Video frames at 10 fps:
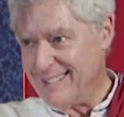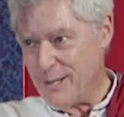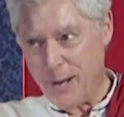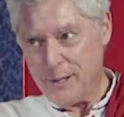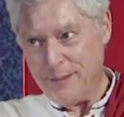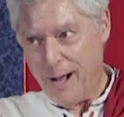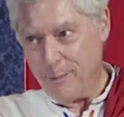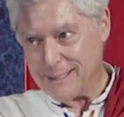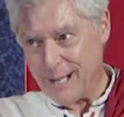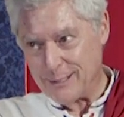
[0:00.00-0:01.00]
They're not in the
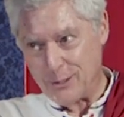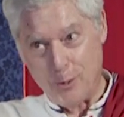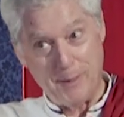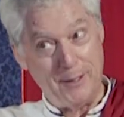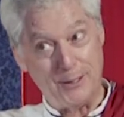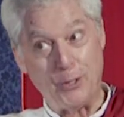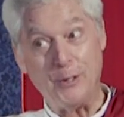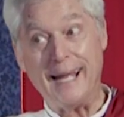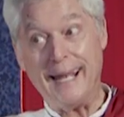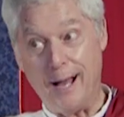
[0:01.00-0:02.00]
Hubble telescope, and they're
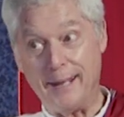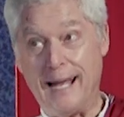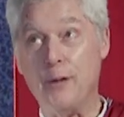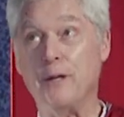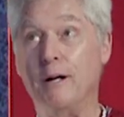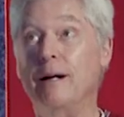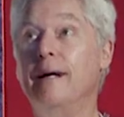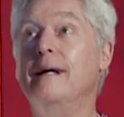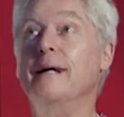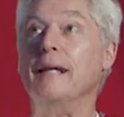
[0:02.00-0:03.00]
certainly not out there
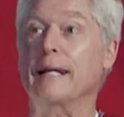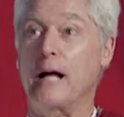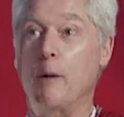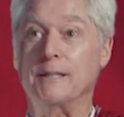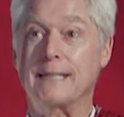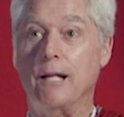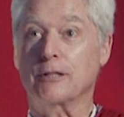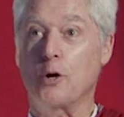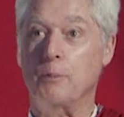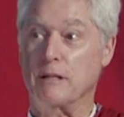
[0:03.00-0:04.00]
like the Hubble
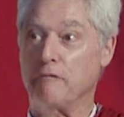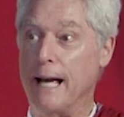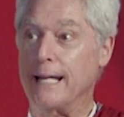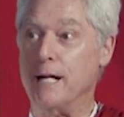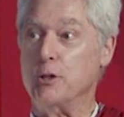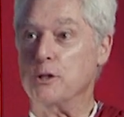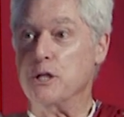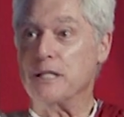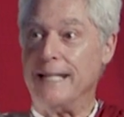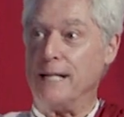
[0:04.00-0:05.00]
telescope as a flycatcher,
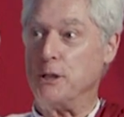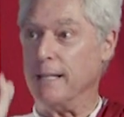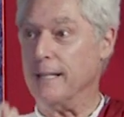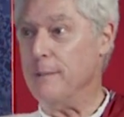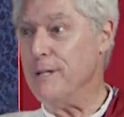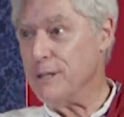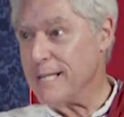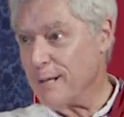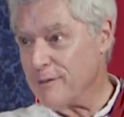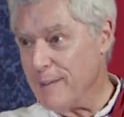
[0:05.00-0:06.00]
just snatching images
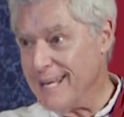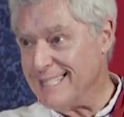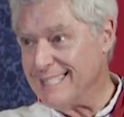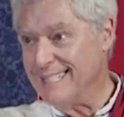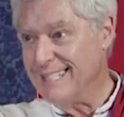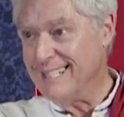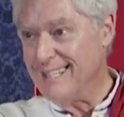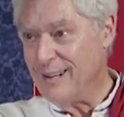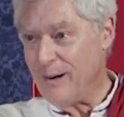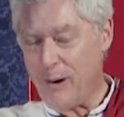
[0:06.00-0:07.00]
out of space.
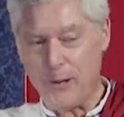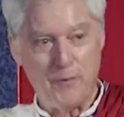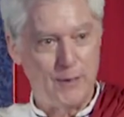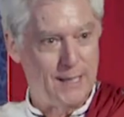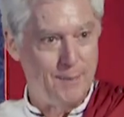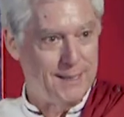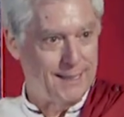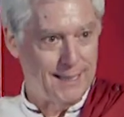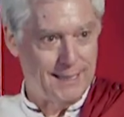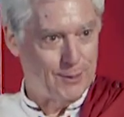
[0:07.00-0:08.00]
All of those
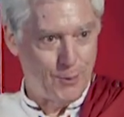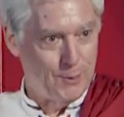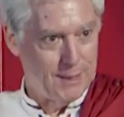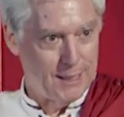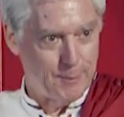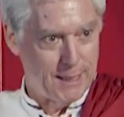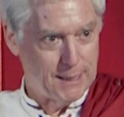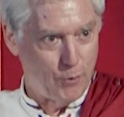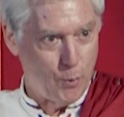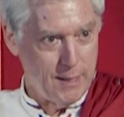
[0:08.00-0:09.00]
images exist only in the space
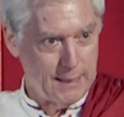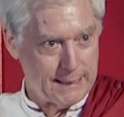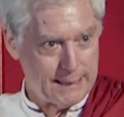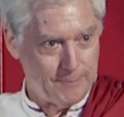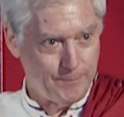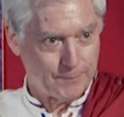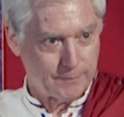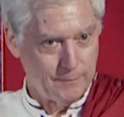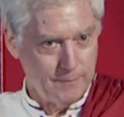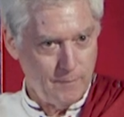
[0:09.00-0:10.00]
of awareness.
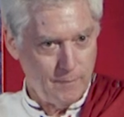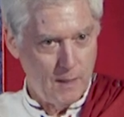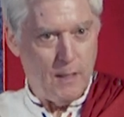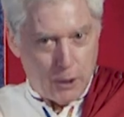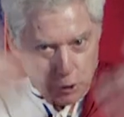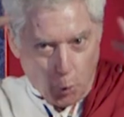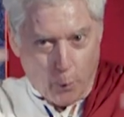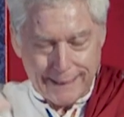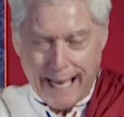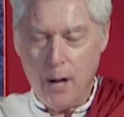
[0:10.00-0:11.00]
So
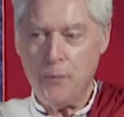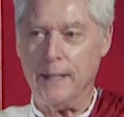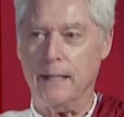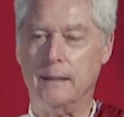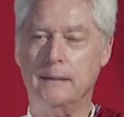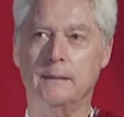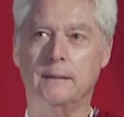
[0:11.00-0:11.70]
what's out there?